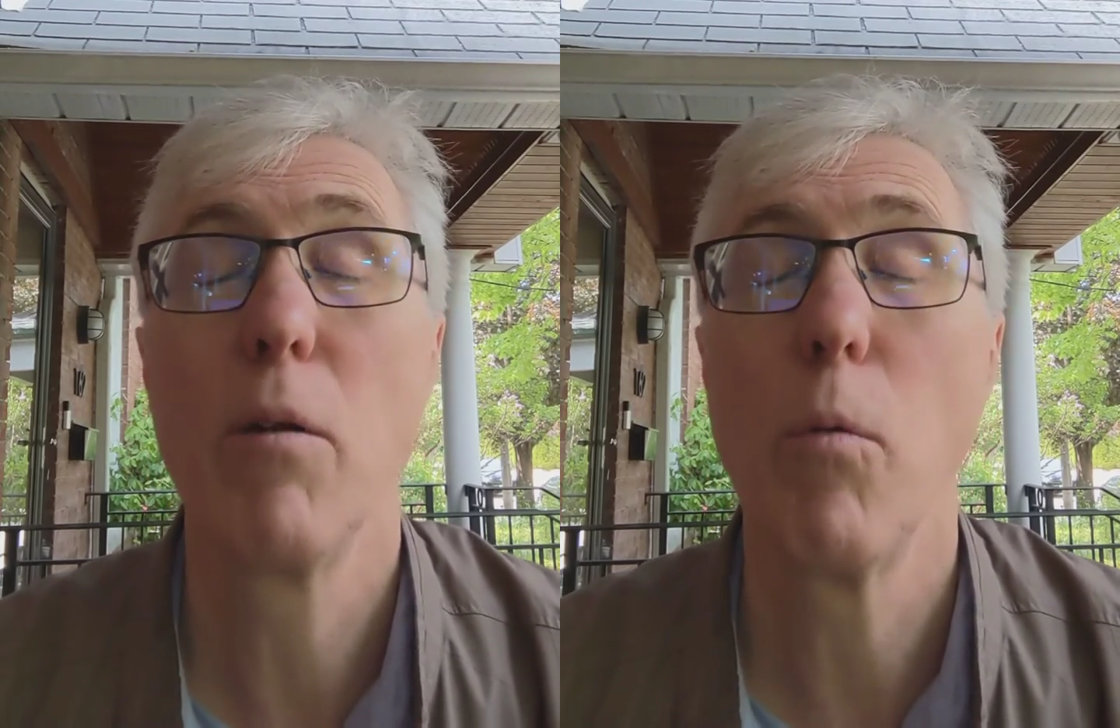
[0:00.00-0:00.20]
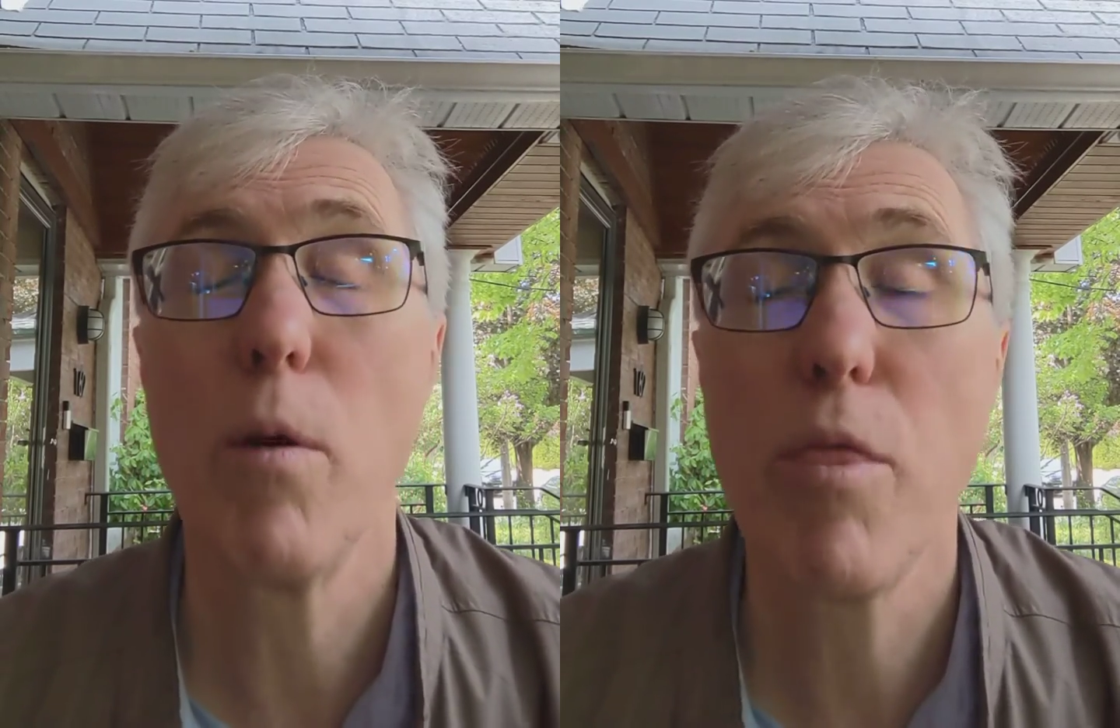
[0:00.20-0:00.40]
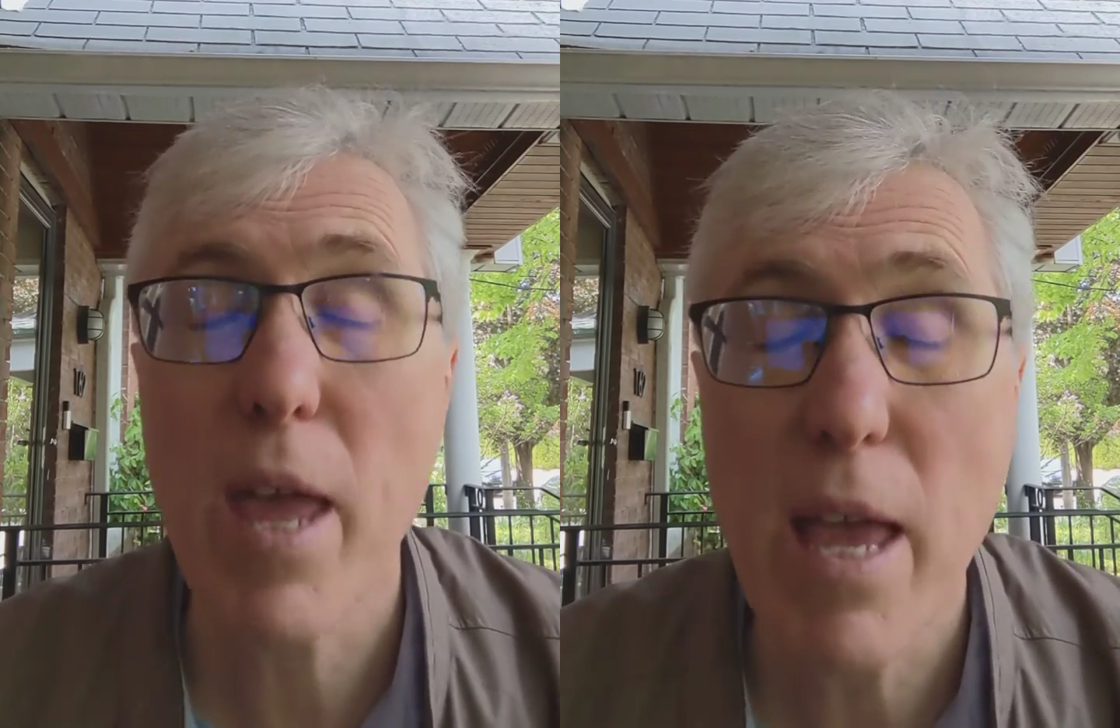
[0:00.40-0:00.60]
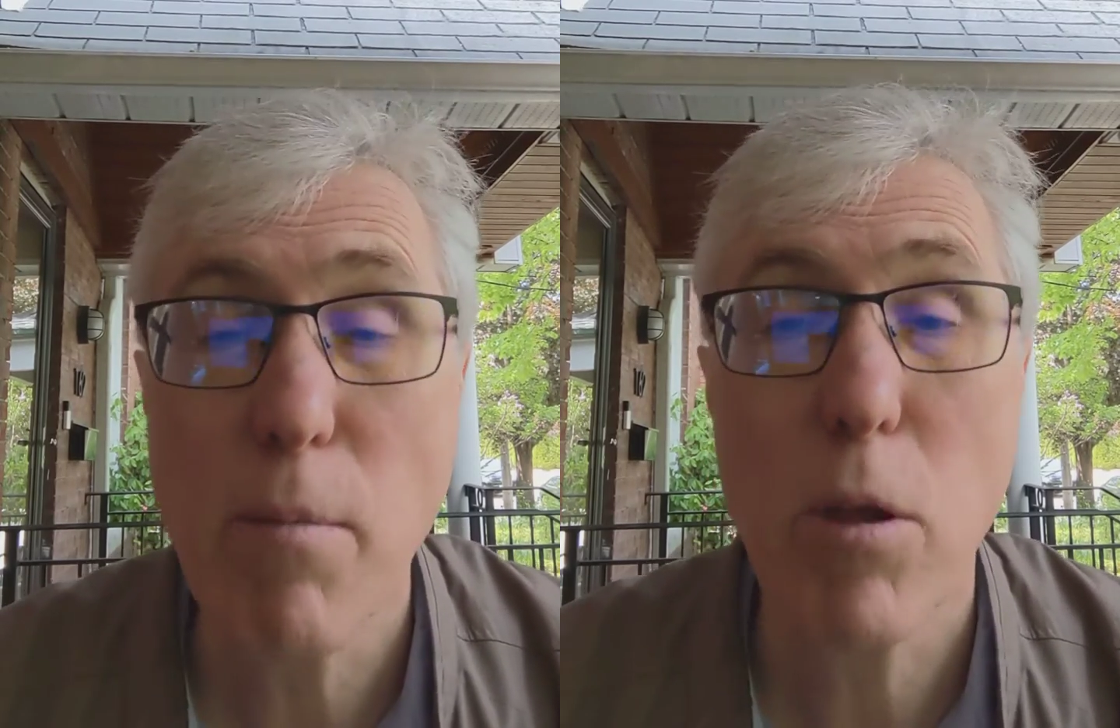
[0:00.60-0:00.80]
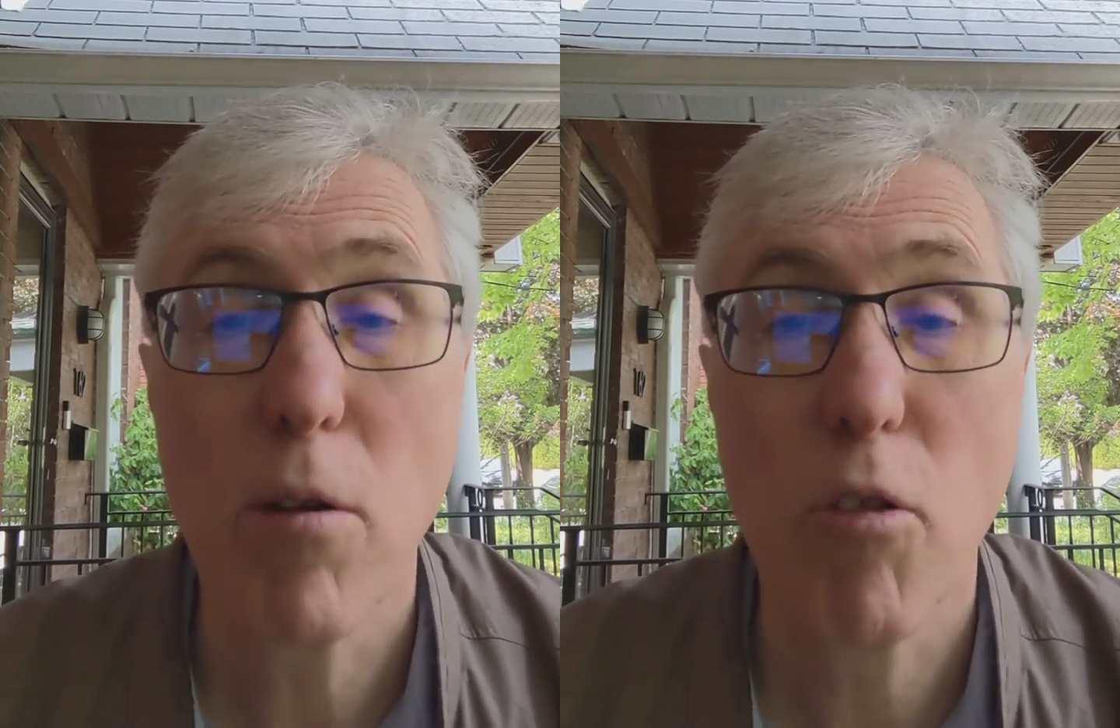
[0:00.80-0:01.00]

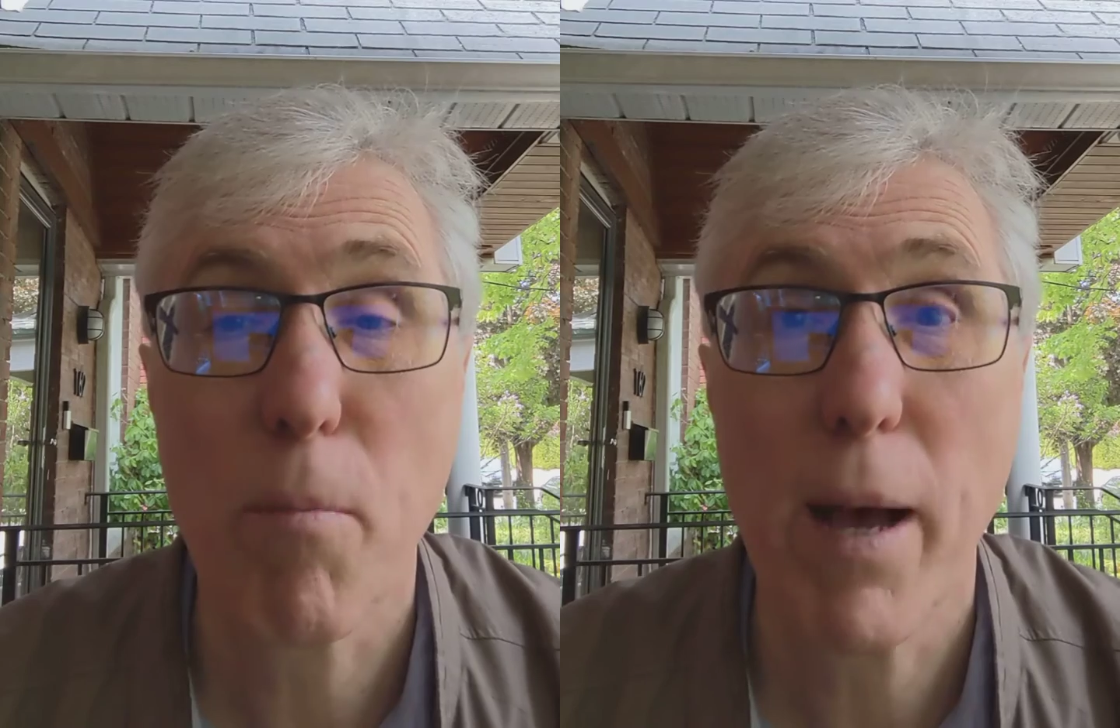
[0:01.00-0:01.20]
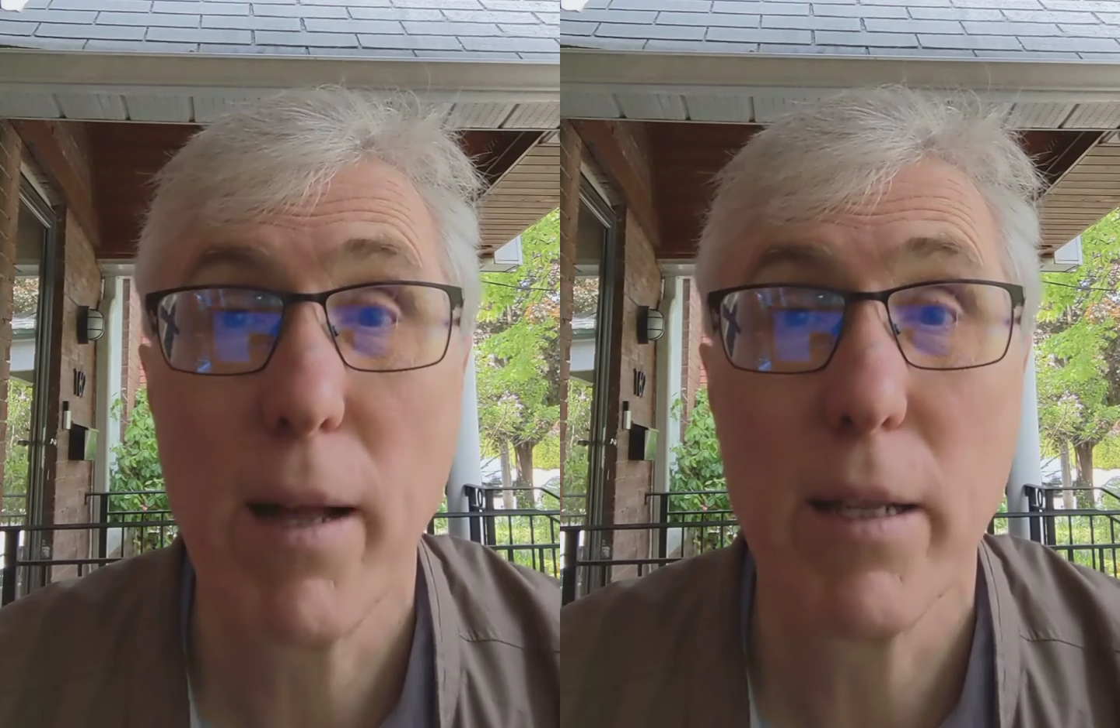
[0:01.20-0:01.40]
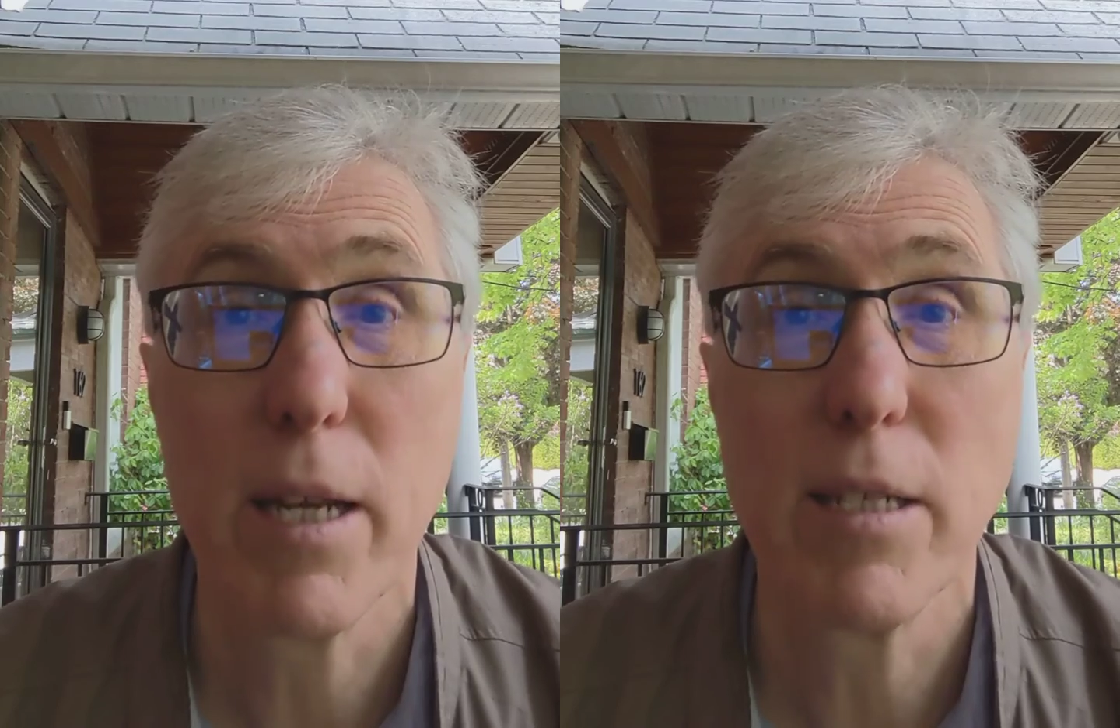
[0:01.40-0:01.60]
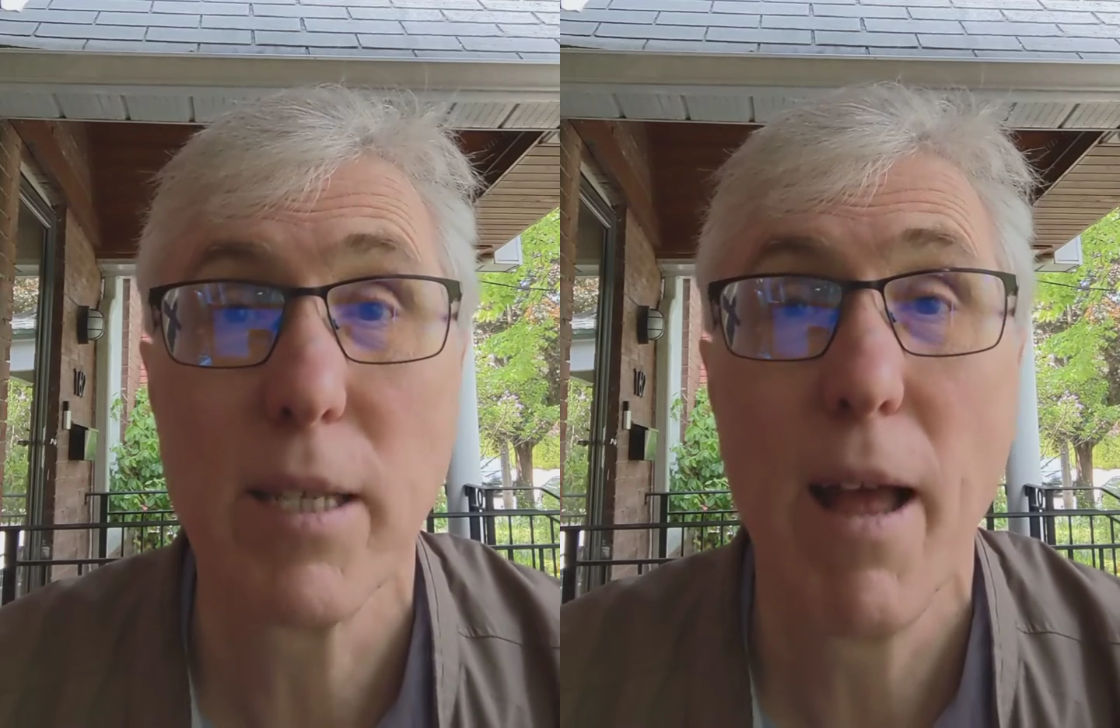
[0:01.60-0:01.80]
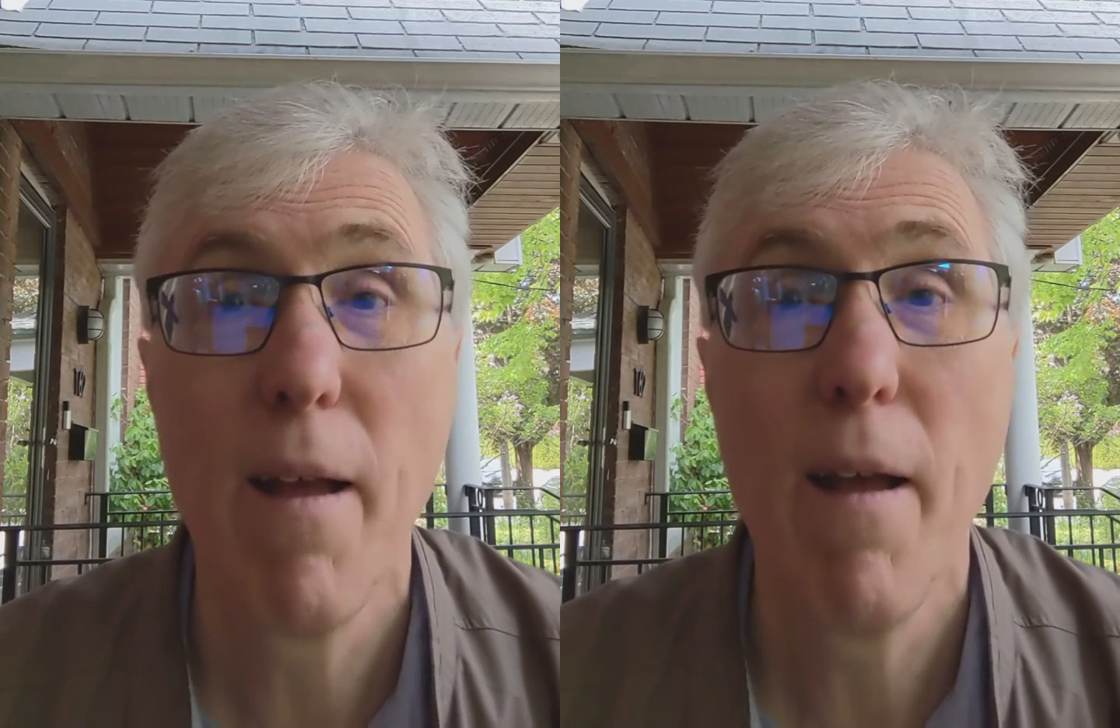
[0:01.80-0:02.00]
within municipalities.